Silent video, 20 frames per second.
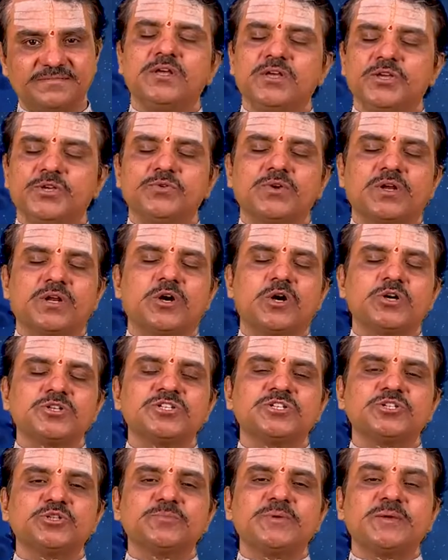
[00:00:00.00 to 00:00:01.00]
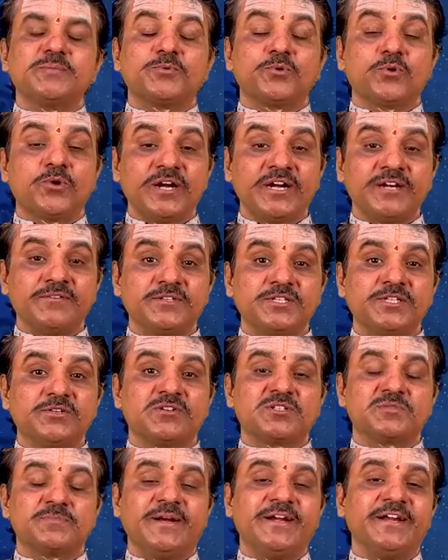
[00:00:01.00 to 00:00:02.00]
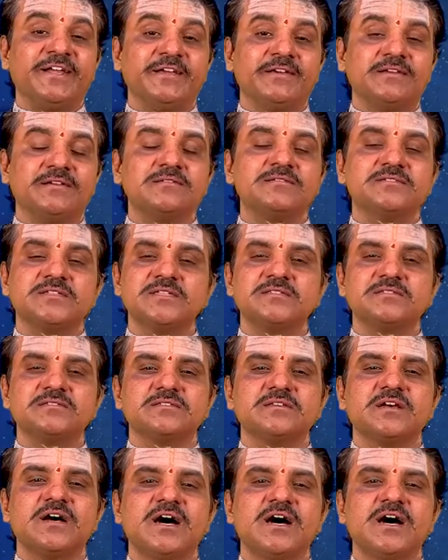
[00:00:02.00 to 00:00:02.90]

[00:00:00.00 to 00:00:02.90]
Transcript: You are cautioned to be prudent with your spending since